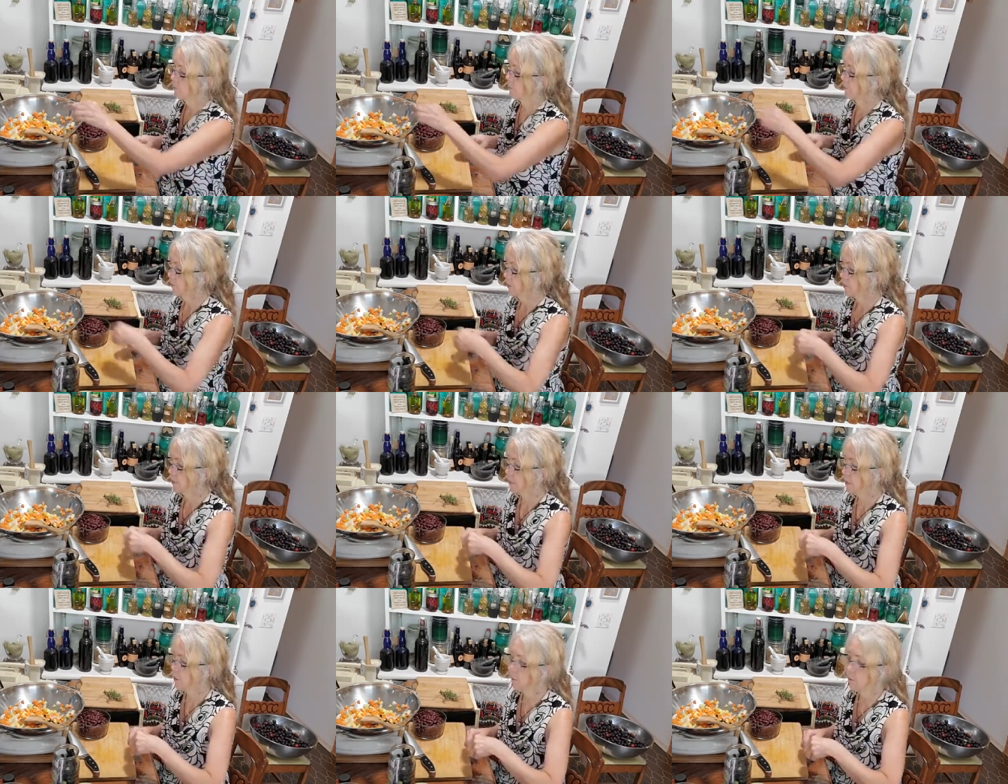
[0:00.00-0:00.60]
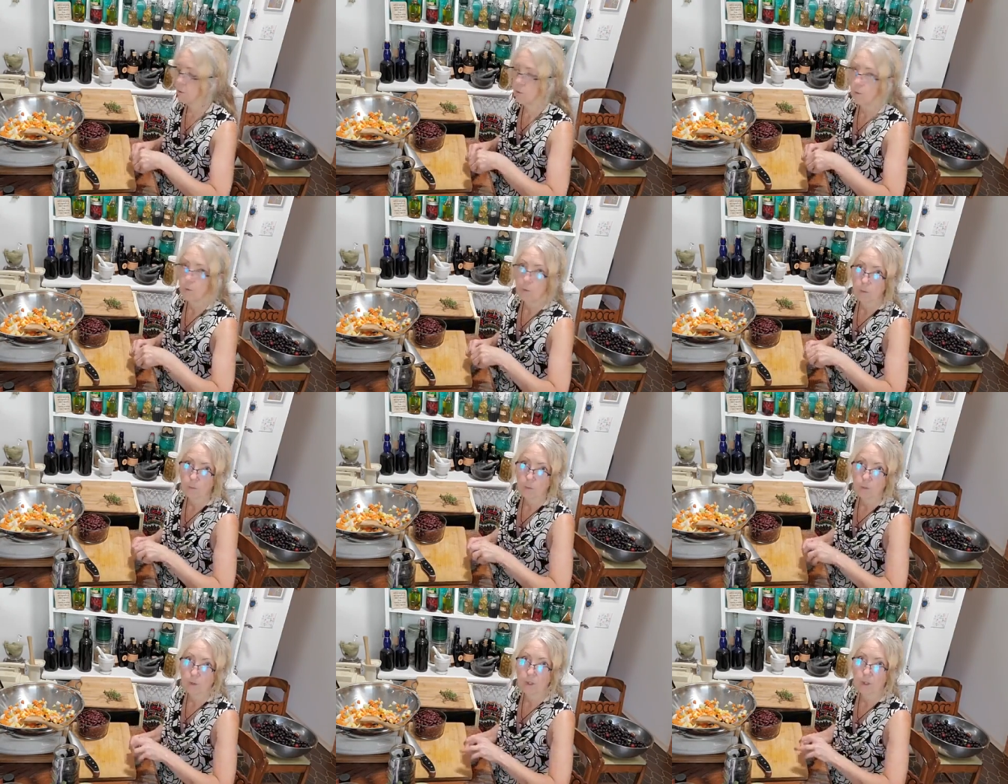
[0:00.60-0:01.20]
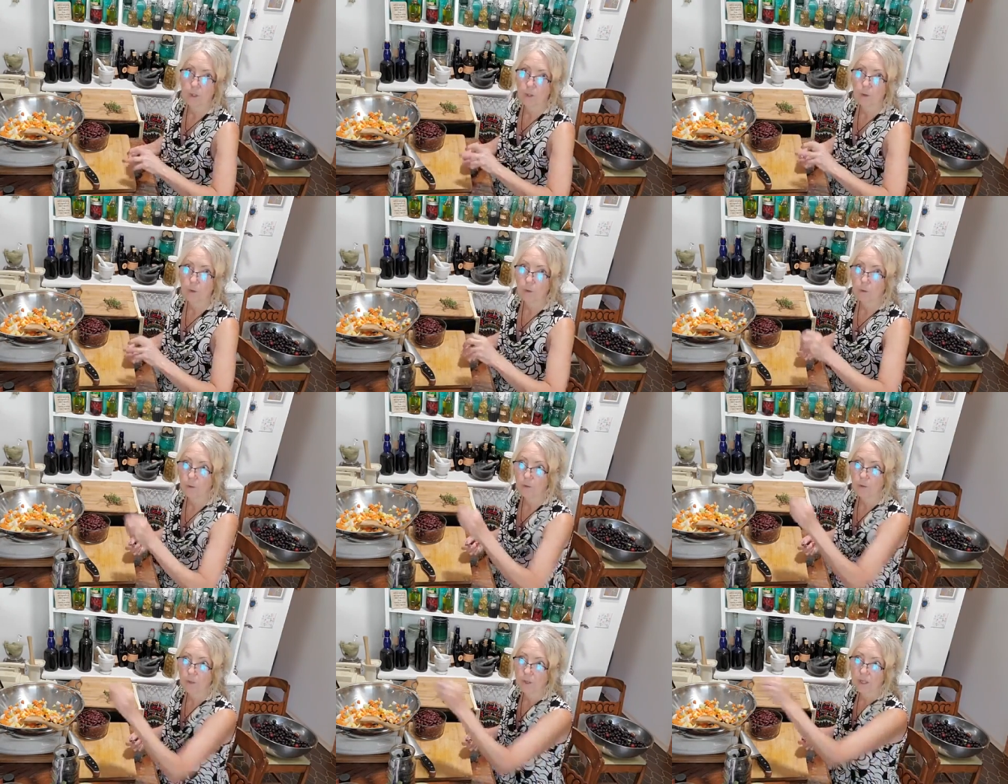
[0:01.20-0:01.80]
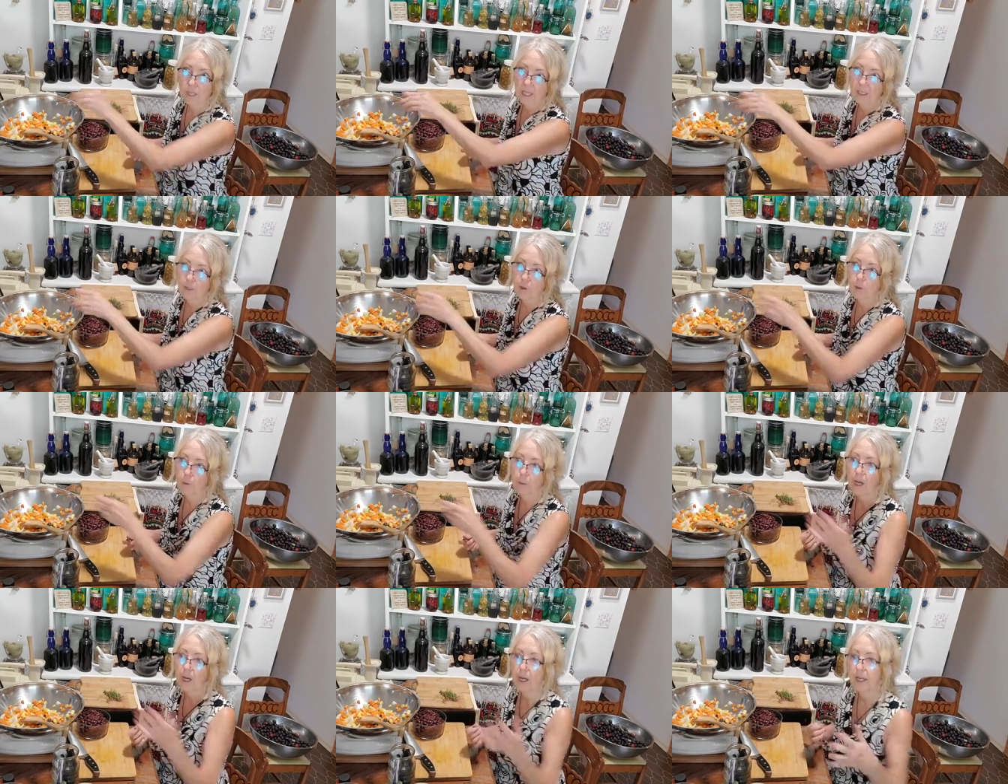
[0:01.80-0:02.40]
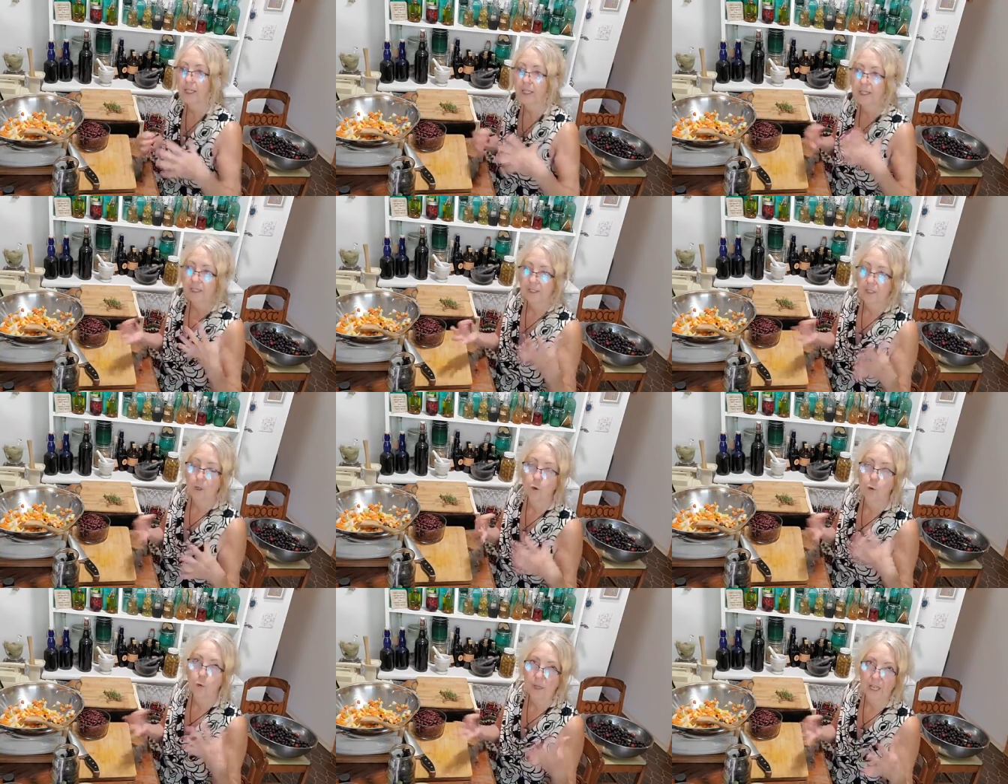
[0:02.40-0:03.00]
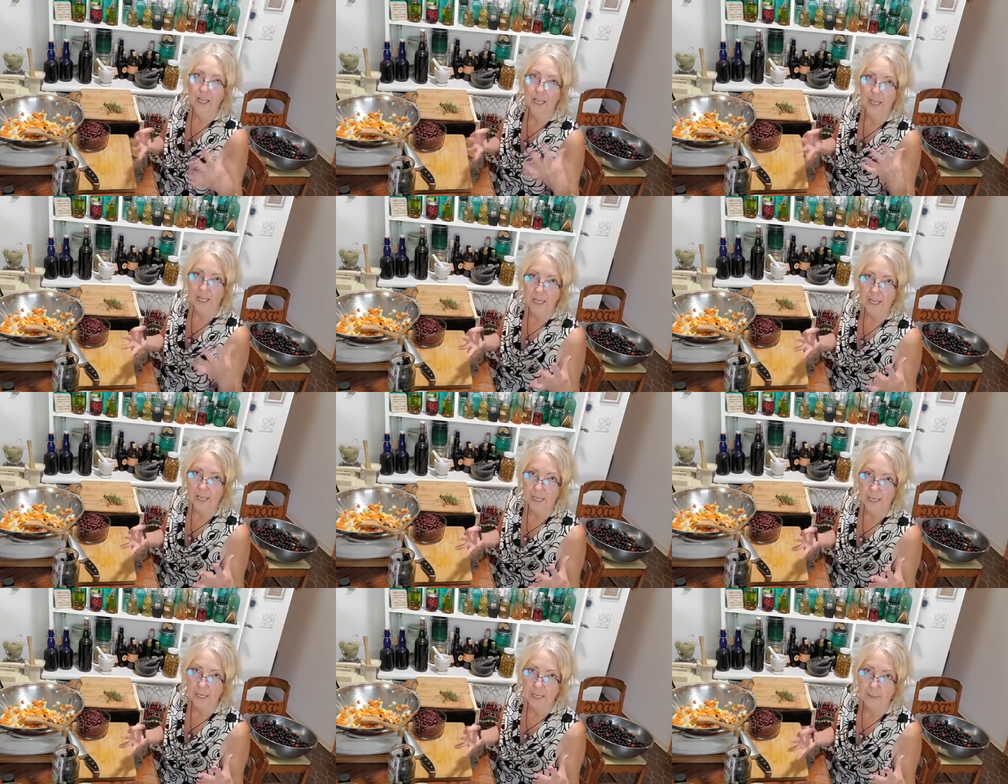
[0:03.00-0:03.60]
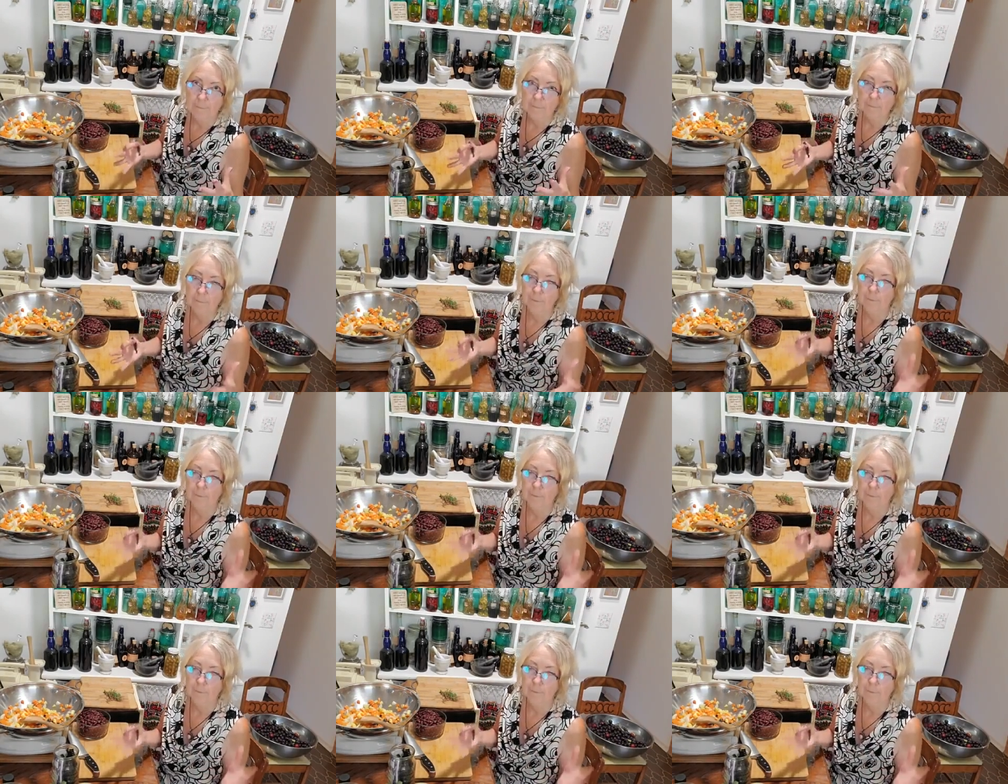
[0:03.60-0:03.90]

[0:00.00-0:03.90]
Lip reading: So then your body's only getting